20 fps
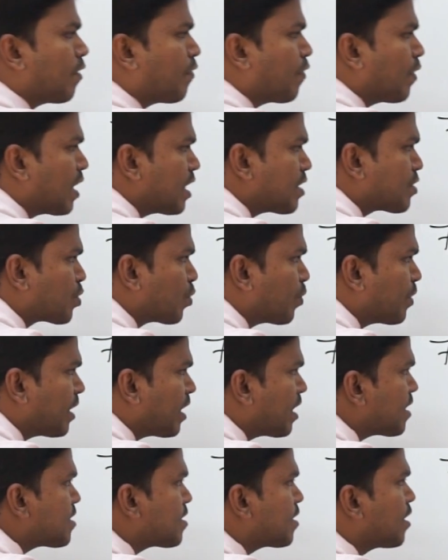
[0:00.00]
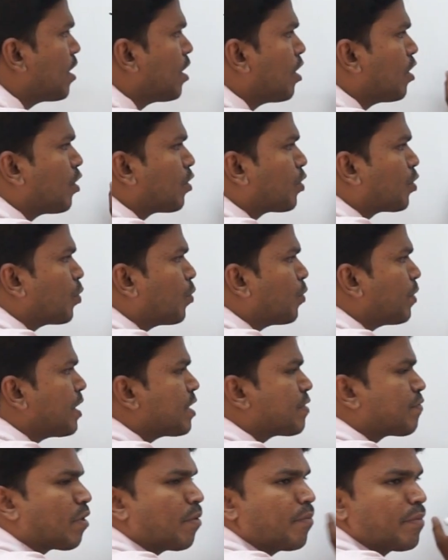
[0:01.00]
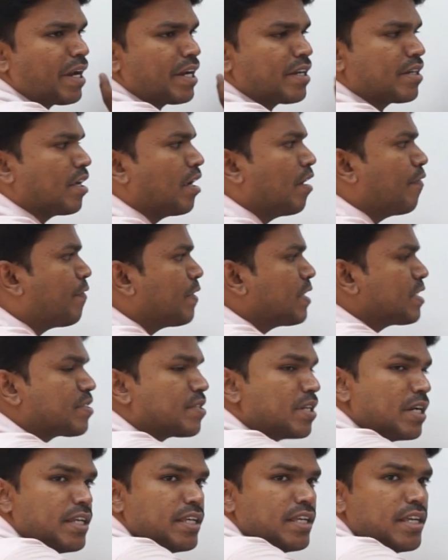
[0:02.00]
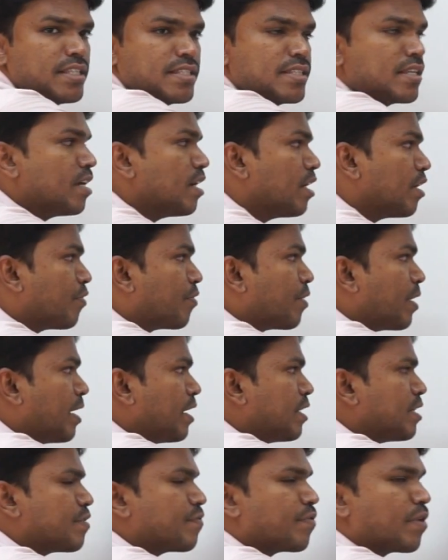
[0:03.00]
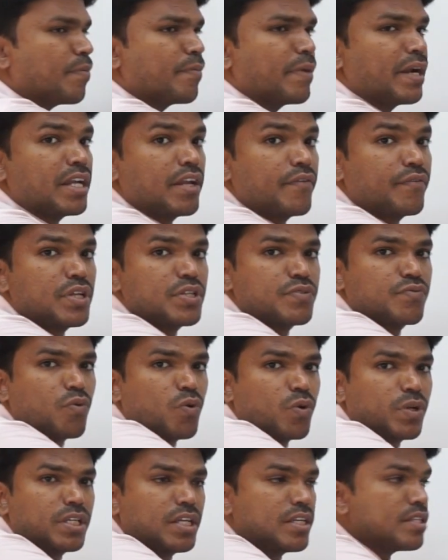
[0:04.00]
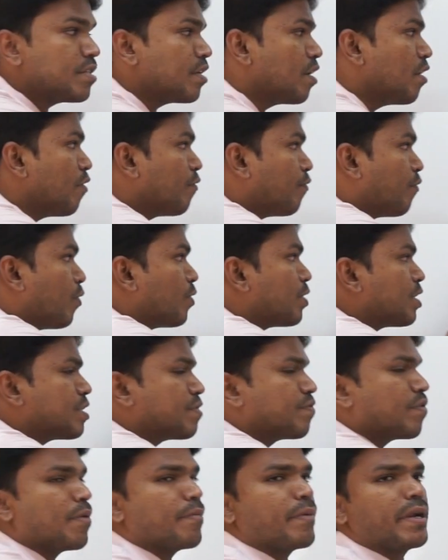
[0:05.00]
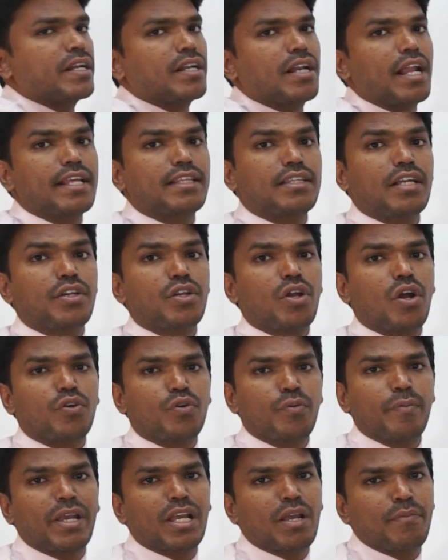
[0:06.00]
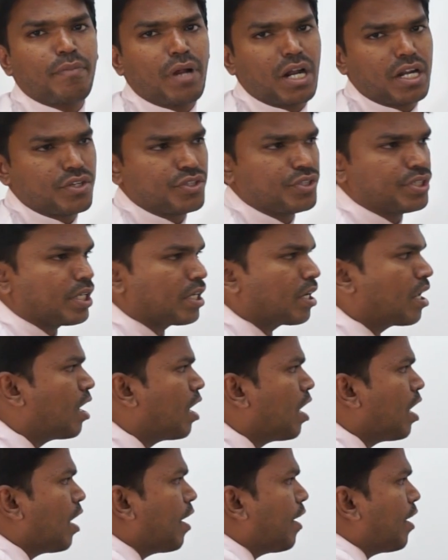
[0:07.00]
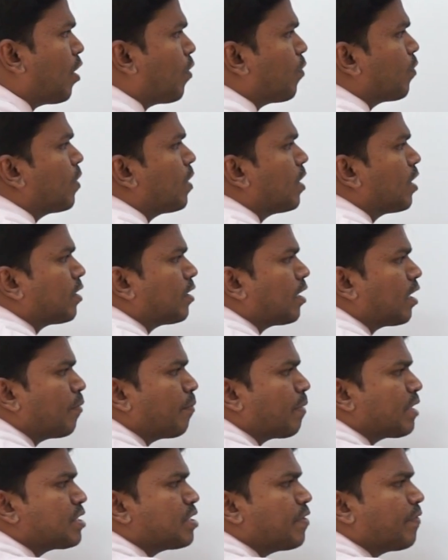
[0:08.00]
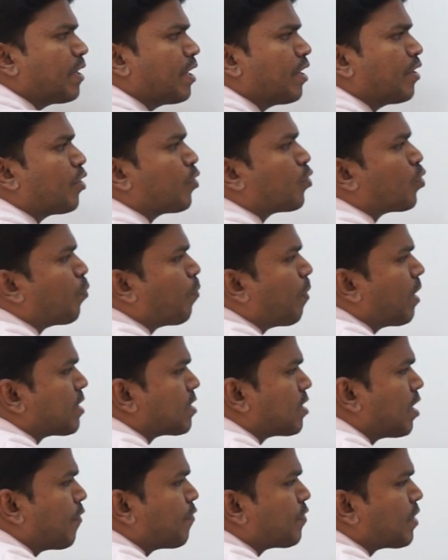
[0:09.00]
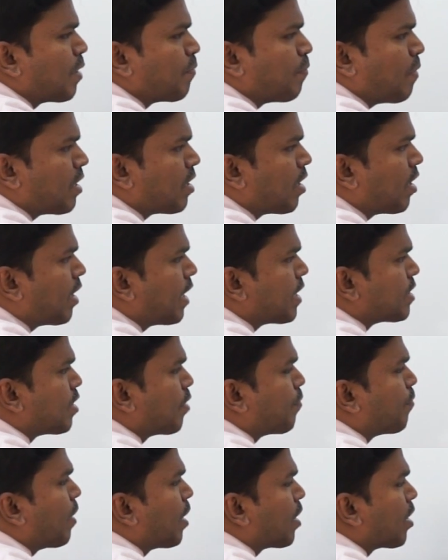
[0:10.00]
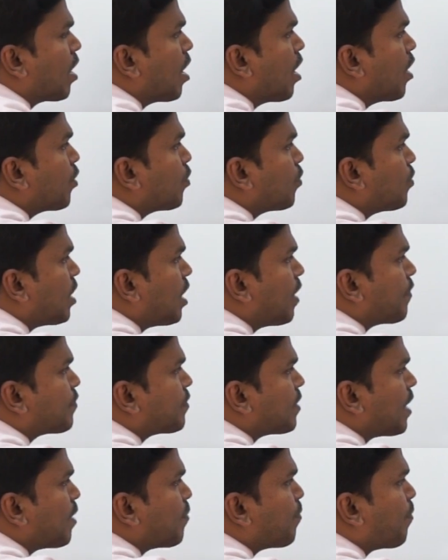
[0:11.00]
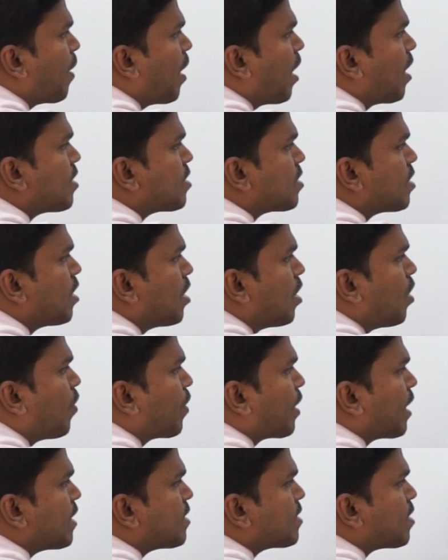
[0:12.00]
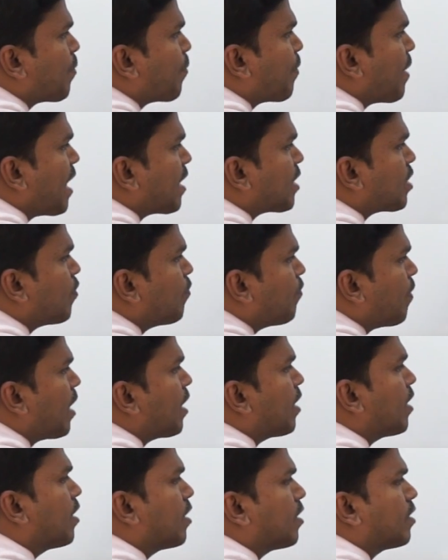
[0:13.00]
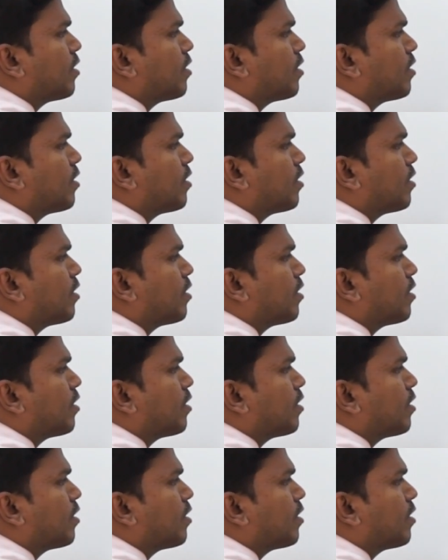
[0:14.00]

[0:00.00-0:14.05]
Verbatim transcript: If it is two digits, two digits from right. If it is three digits, three digits from right. If it is four digits, four digits from right. Like that you have to make a partition. Now the number is divided into two parts, left side part and right side part. To the left side part, okay, subtract one.